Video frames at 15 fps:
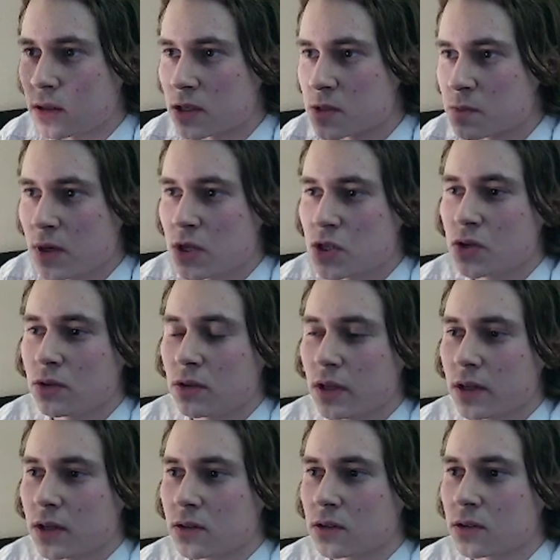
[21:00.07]
especially
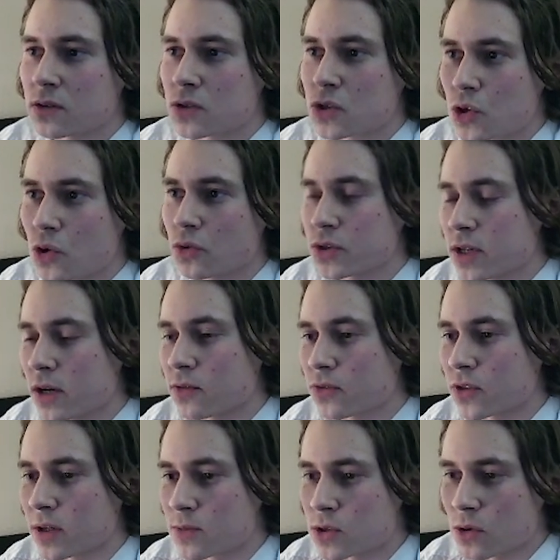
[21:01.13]
like in a short time frame.